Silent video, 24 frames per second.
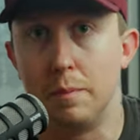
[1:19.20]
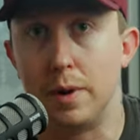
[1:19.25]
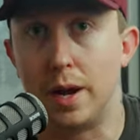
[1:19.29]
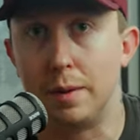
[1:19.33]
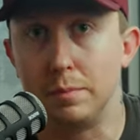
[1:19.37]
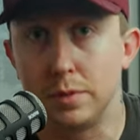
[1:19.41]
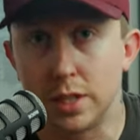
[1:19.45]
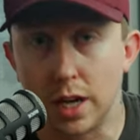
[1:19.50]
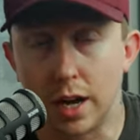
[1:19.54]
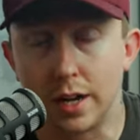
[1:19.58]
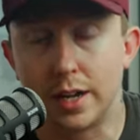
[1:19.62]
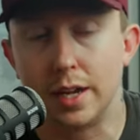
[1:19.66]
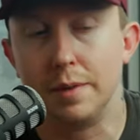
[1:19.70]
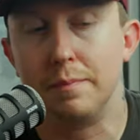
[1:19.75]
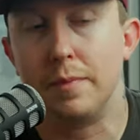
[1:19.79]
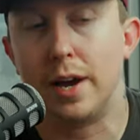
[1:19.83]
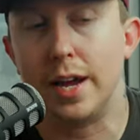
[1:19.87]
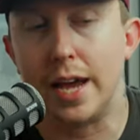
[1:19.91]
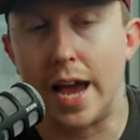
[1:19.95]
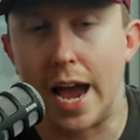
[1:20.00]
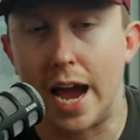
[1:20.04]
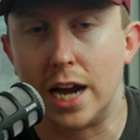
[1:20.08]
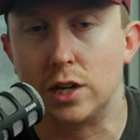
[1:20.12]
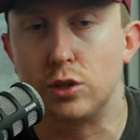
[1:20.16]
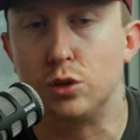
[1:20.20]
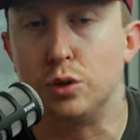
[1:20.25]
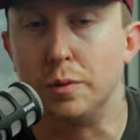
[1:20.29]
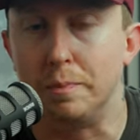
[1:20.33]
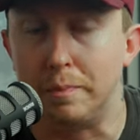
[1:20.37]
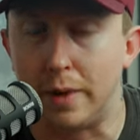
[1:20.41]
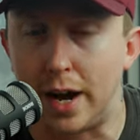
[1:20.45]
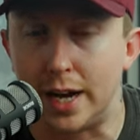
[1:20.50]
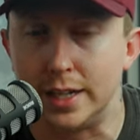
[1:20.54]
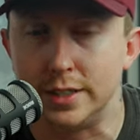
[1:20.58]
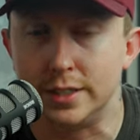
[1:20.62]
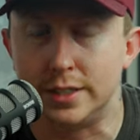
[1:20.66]
but I'm talking my actual
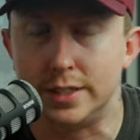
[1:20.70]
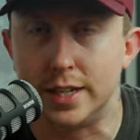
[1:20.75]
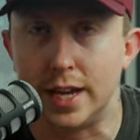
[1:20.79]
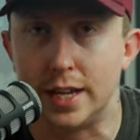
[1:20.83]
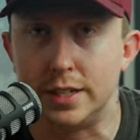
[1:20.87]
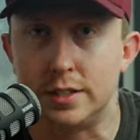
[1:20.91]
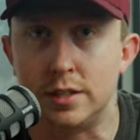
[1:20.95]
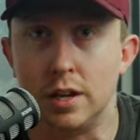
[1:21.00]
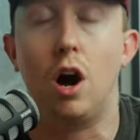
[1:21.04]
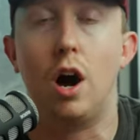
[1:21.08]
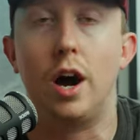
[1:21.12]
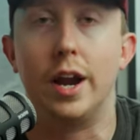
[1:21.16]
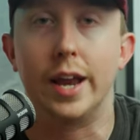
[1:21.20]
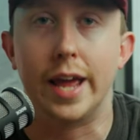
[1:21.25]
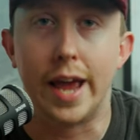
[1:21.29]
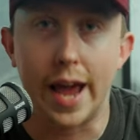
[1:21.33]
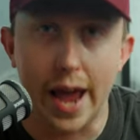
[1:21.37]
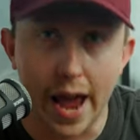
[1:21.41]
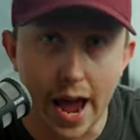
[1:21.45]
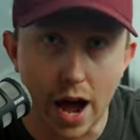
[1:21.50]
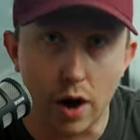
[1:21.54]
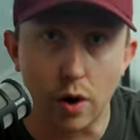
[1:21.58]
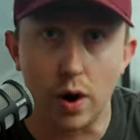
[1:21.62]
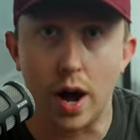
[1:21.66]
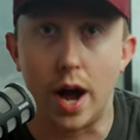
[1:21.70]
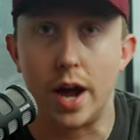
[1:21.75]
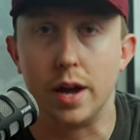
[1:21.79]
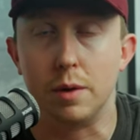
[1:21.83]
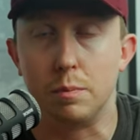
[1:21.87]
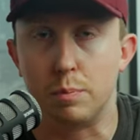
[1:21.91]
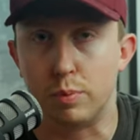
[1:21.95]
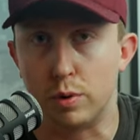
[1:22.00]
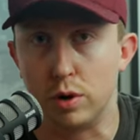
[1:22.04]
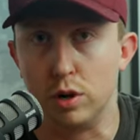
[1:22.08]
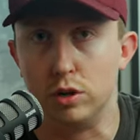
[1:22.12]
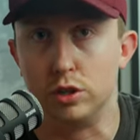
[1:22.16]
mindset on how I
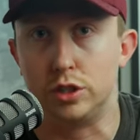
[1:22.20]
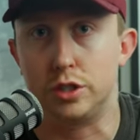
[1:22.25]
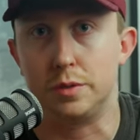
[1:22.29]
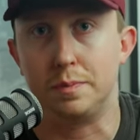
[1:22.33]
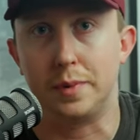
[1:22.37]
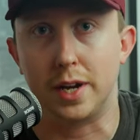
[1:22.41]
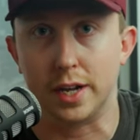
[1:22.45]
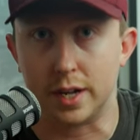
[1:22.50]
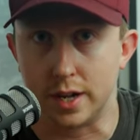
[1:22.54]
approach my